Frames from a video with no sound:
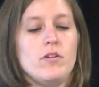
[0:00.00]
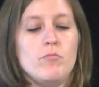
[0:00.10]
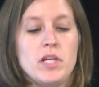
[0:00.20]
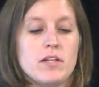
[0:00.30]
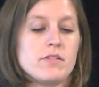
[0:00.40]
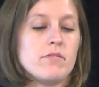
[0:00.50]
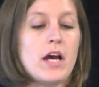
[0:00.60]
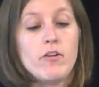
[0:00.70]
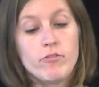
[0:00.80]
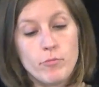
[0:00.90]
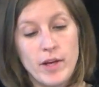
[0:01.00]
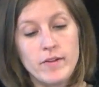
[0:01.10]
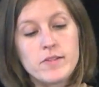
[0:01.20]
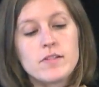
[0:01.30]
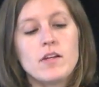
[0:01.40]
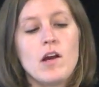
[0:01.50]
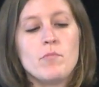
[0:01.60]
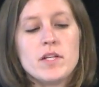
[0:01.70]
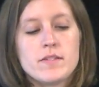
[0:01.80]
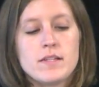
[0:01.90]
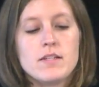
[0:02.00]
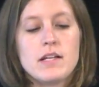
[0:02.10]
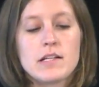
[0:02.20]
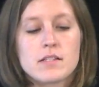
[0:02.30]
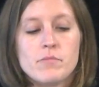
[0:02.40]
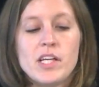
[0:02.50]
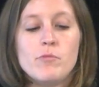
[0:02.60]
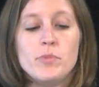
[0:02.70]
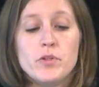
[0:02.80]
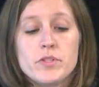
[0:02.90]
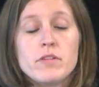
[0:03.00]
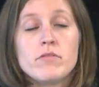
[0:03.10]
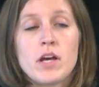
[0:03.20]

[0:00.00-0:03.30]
Because of alphabets, I must sit next to my abusive